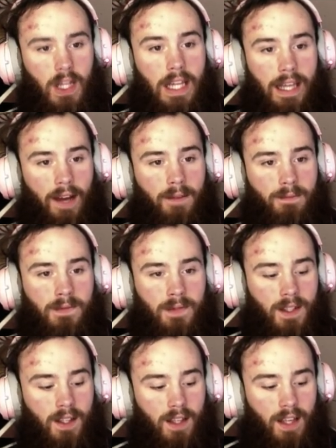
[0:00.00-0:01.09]
Yeah.
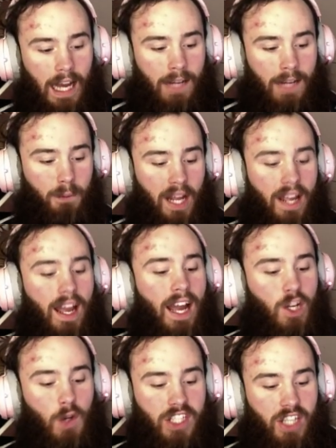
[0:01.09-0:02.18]
But
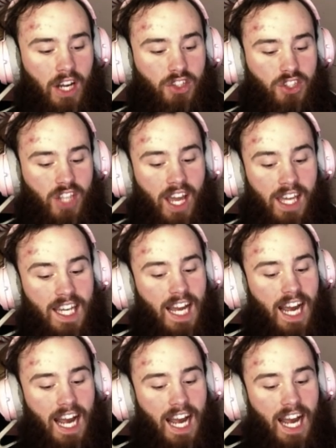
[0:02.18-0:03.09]
anyways, I was saying,